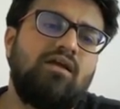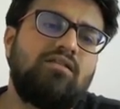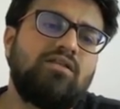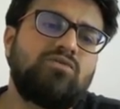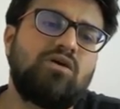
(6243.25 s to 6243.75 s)

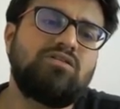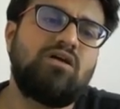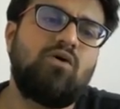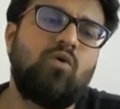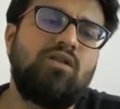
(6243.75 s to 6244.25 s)
This was
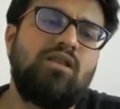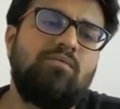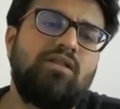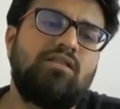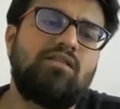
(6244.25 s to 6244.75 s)
a
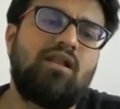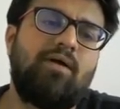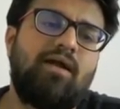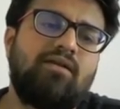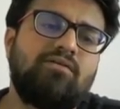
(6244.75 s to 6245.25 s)
only Mintra
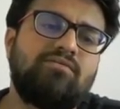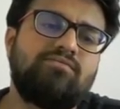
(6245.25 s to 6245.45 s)
brand.